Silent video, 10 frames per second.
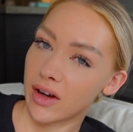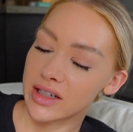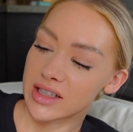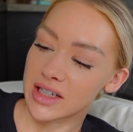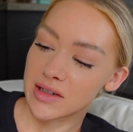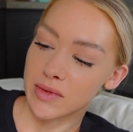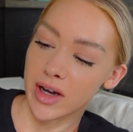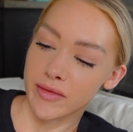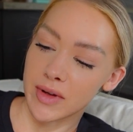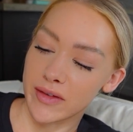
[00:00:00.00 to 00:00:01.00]
I just need to be
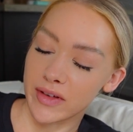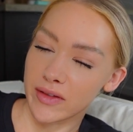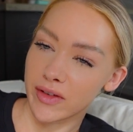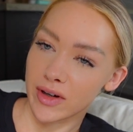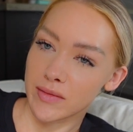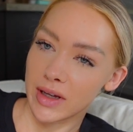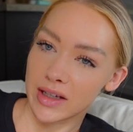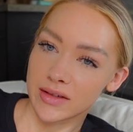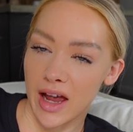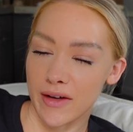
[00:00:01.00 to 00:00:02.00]
off my feet for a bit
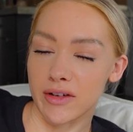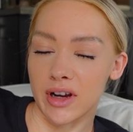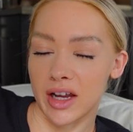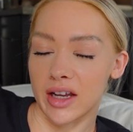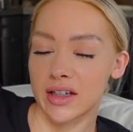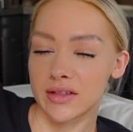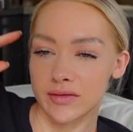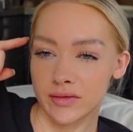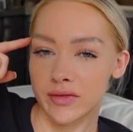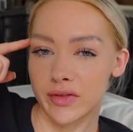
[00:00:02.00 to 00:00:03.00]
after I
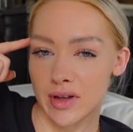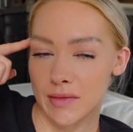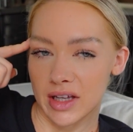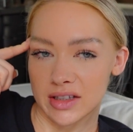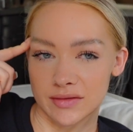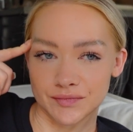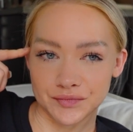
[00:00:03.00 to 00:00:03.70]
film this.